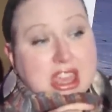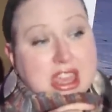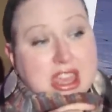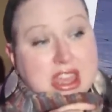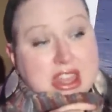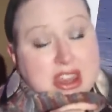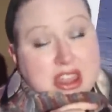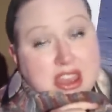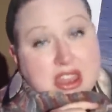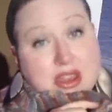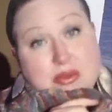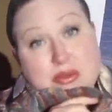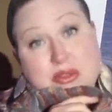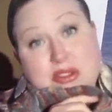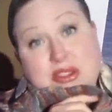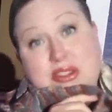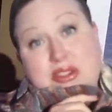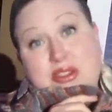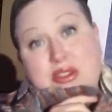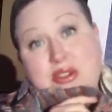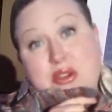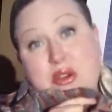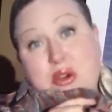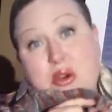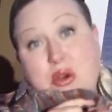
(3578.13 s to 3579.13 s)
and I will
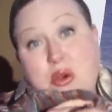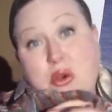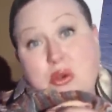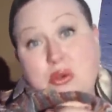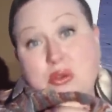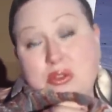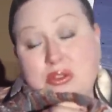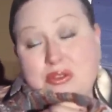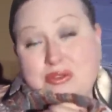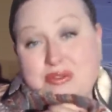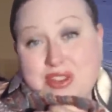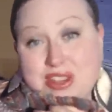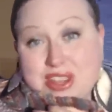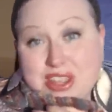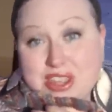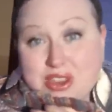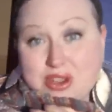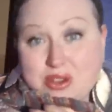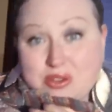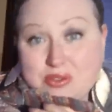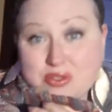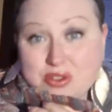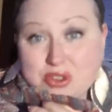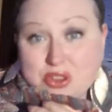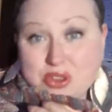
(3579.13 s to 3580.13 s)
start a whole new
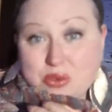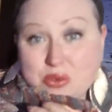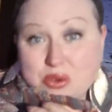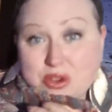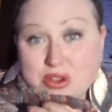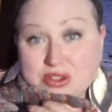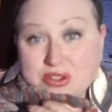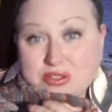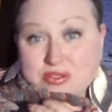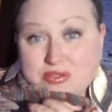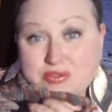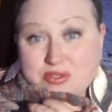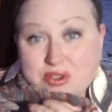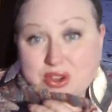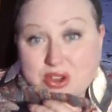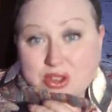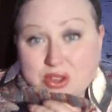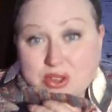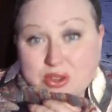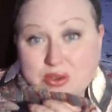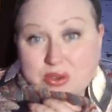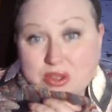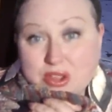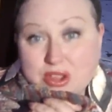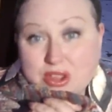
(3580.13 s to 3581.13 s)
video for you all to
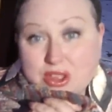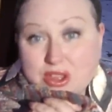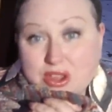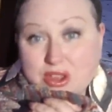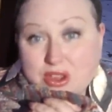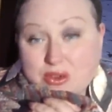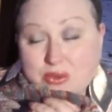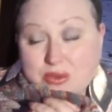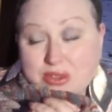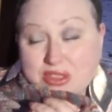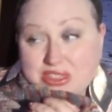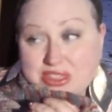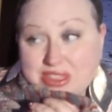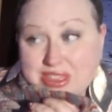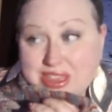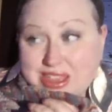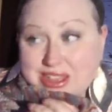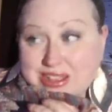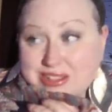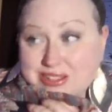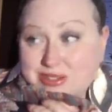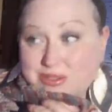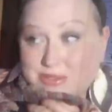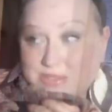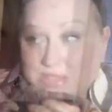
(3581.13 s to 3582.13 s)
follow along with
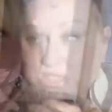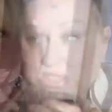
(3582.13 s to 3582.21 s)
that. I